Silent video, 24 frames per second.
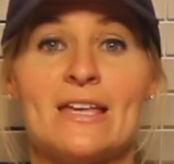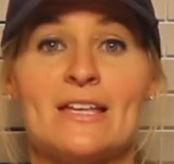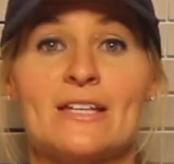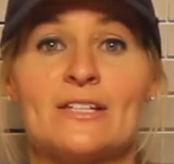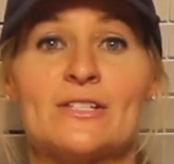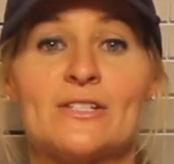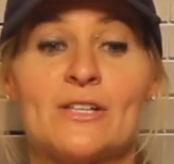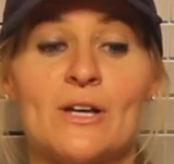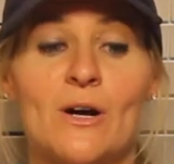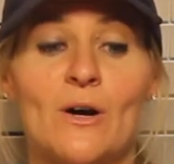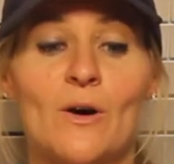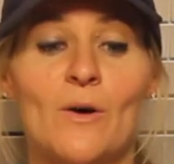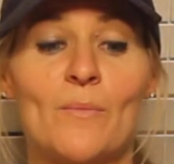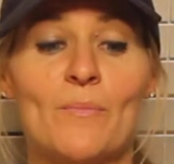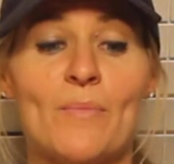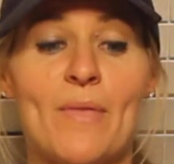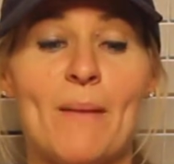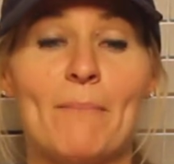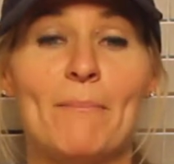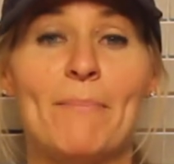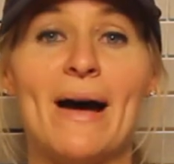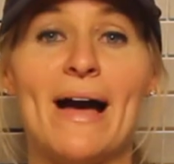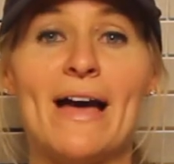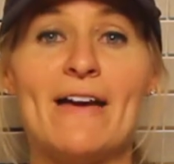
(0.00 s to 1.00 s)
So
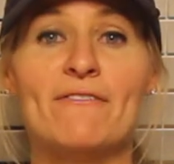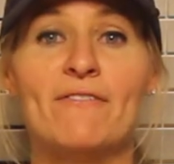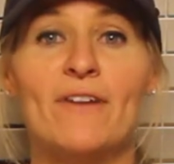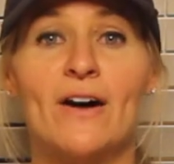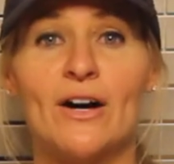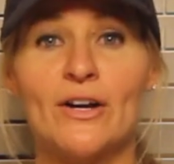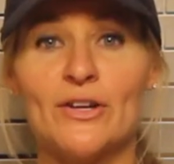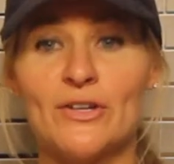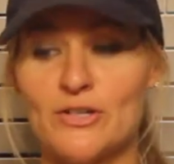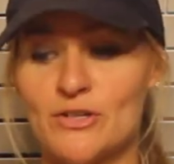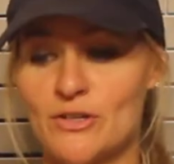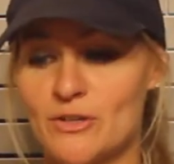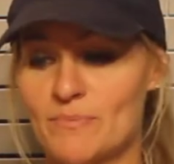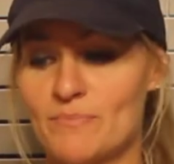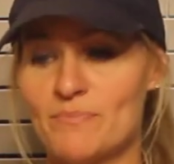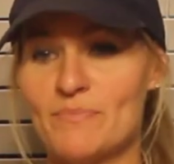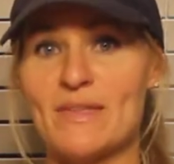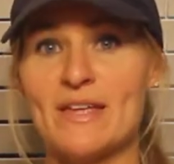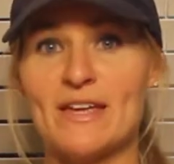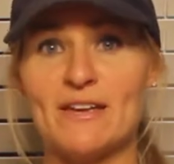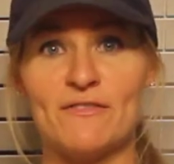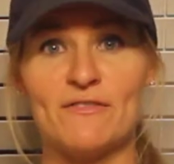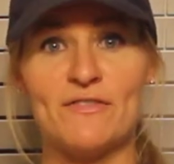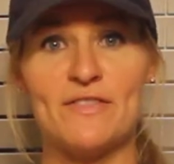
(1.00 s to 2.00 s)
by
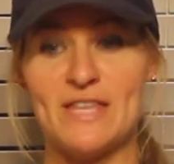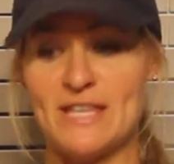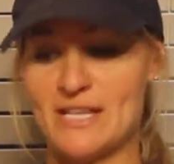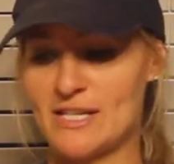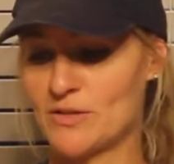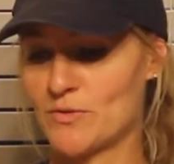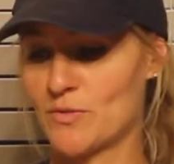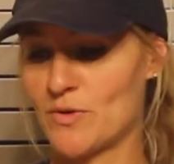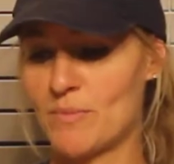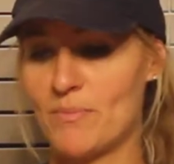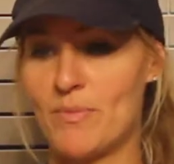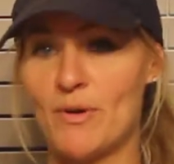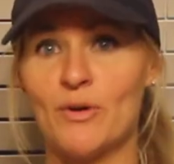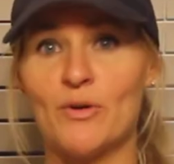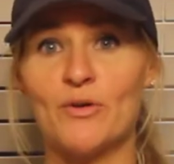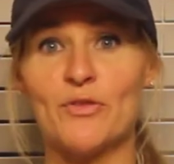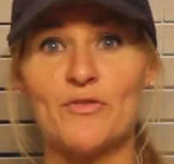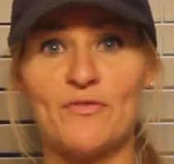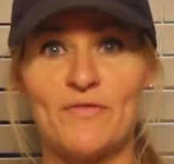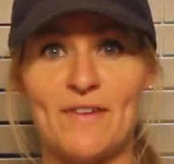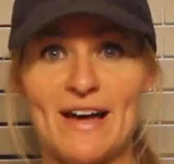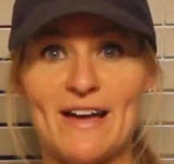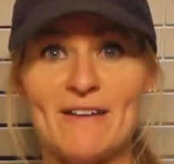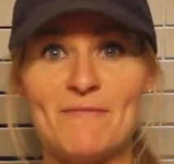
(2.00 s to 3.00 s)
volume, if these were
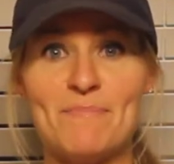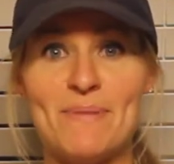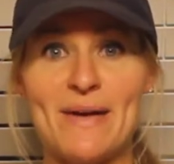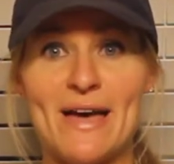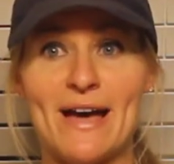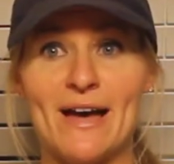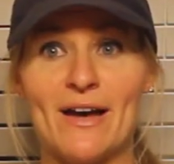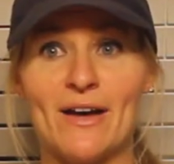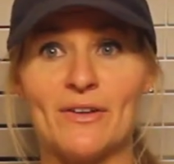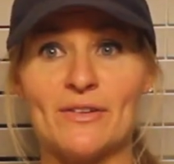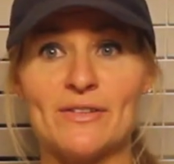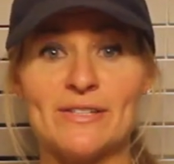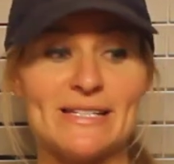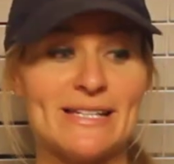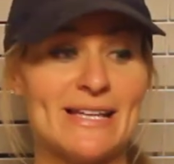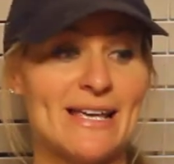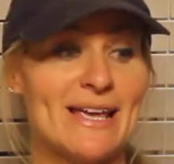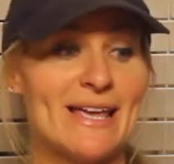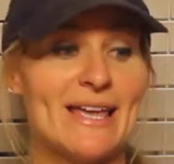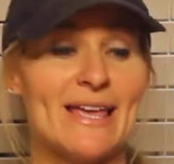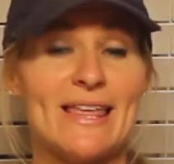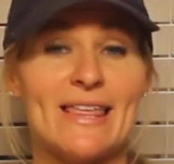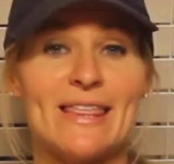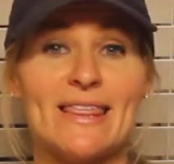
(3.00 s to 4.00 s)
both 5 pounds,
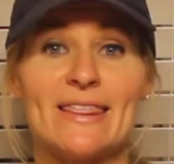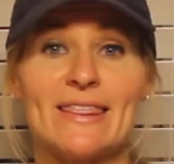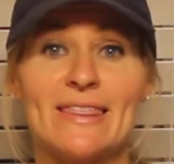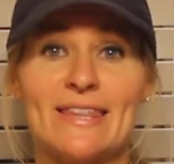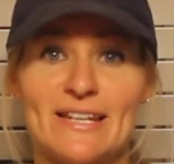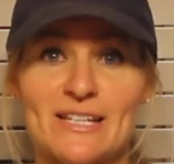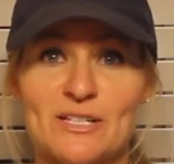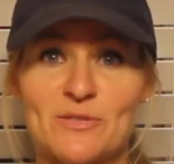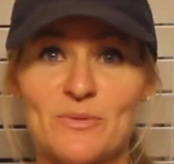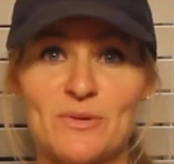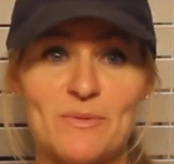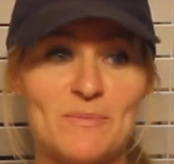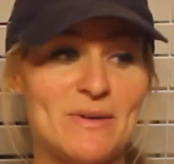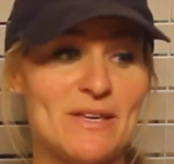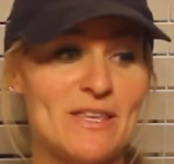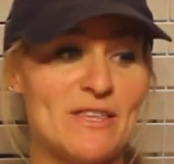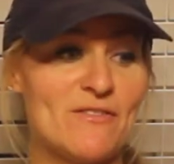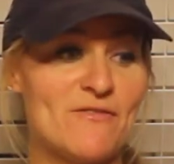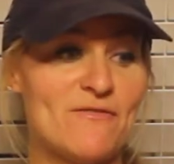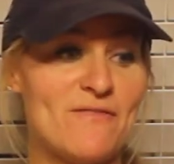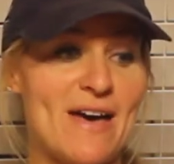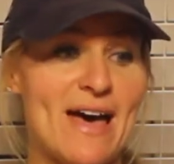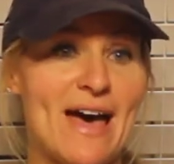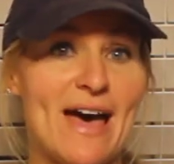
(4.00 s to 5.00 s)
this would be
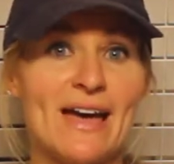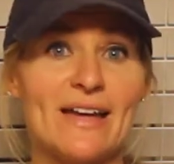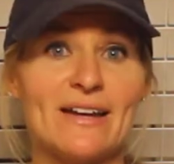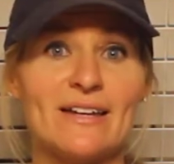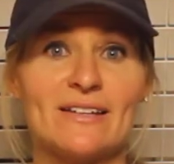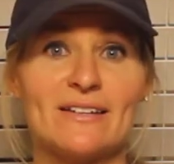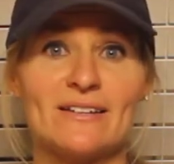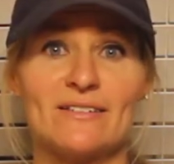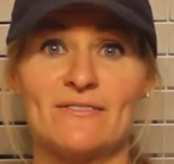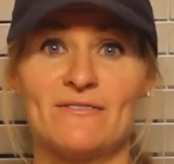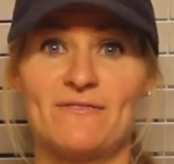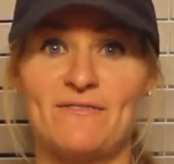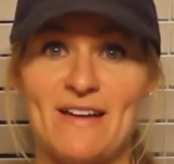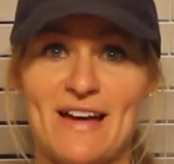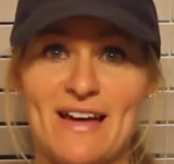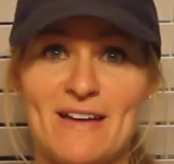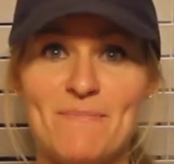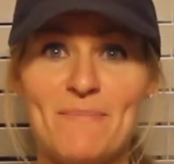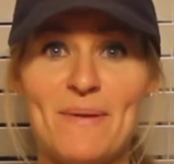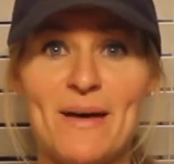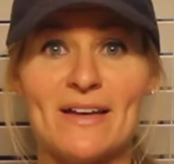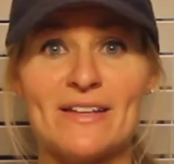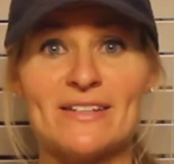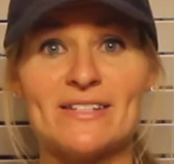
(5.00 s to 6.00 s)
the fat.
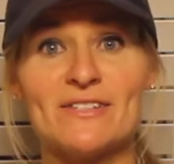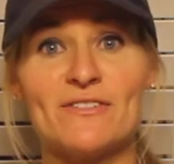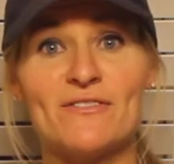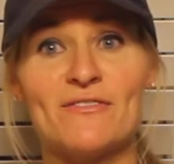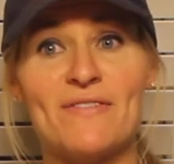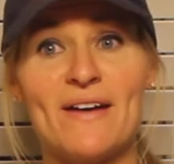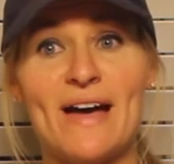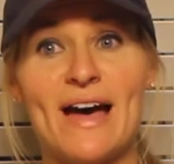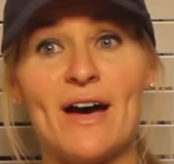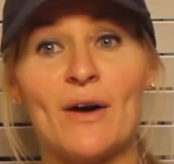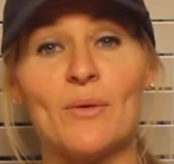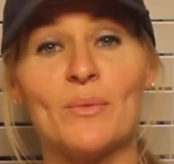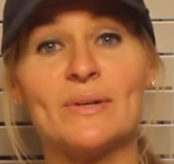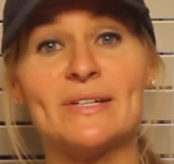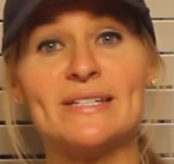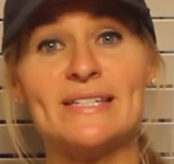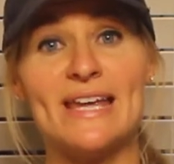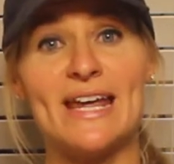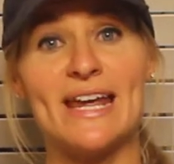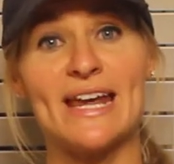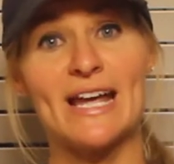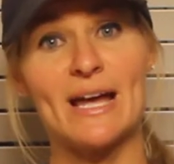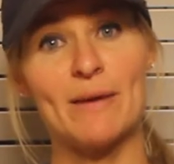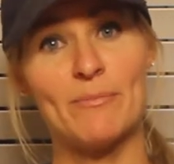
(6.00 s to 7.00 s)
5 pounds of fat would
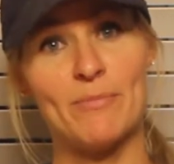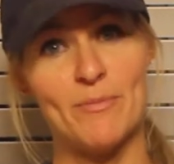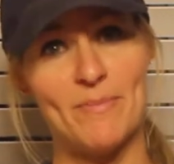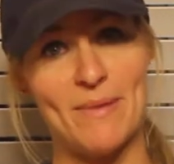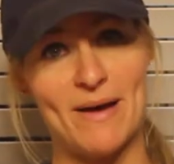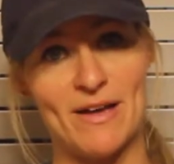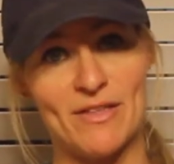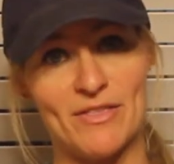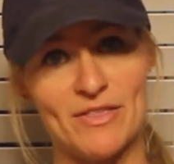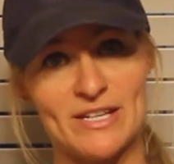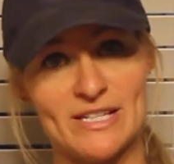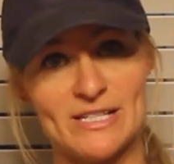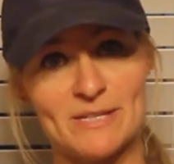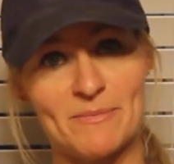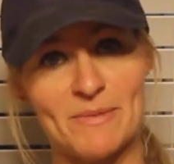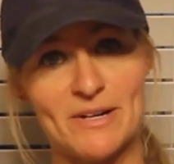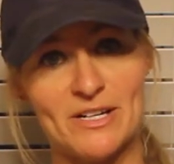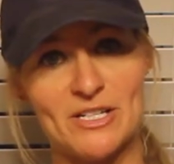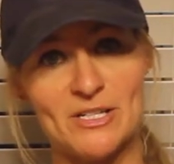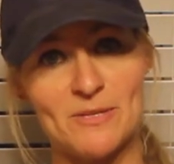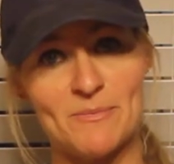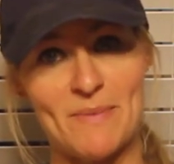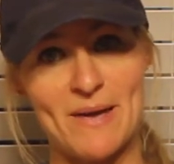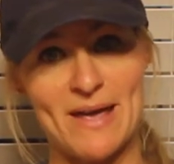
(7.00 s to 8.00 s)
take up about this
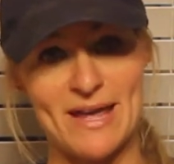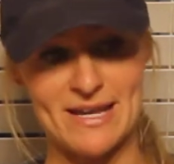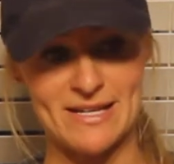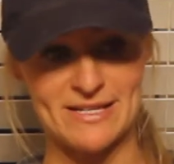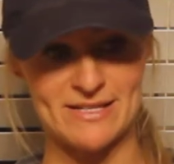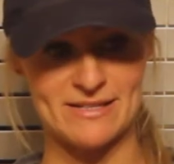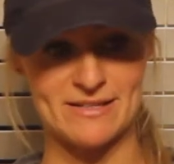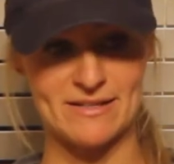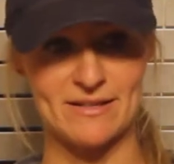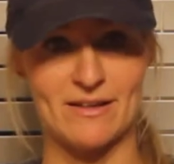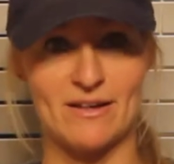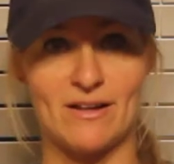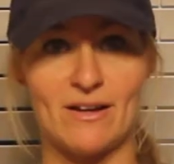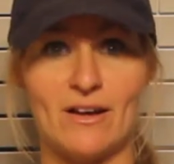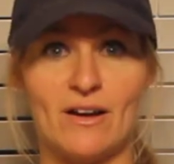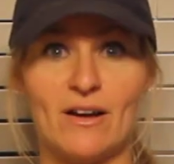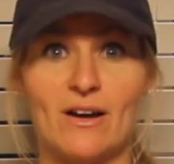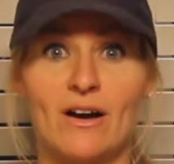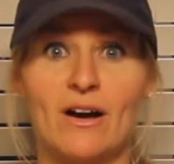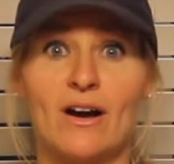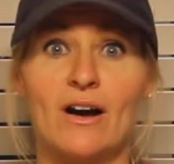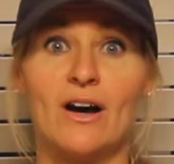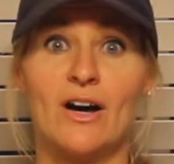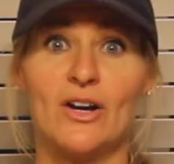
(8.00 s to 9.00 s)
much space
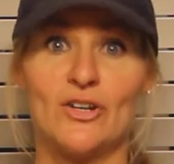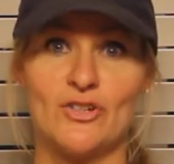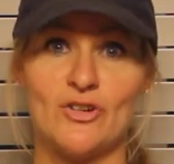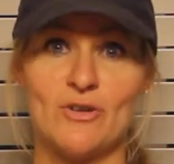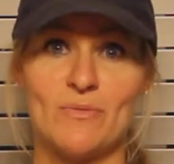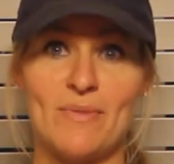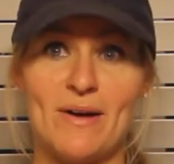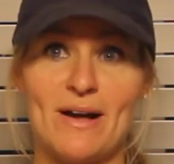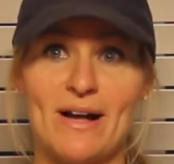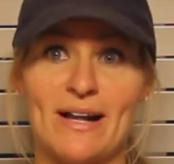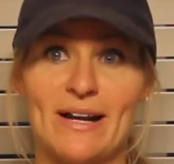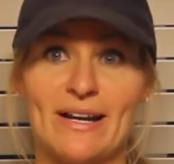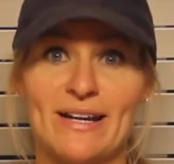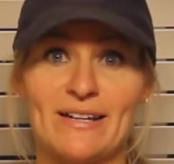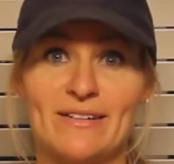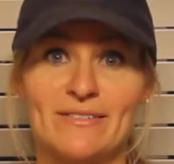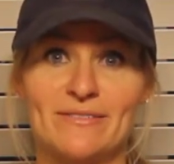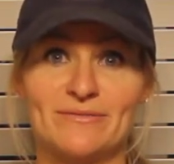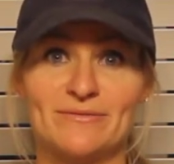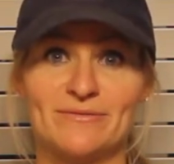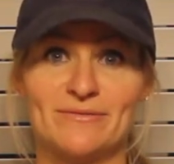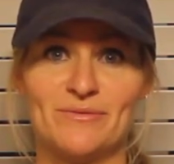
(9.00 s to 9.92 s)
on your body.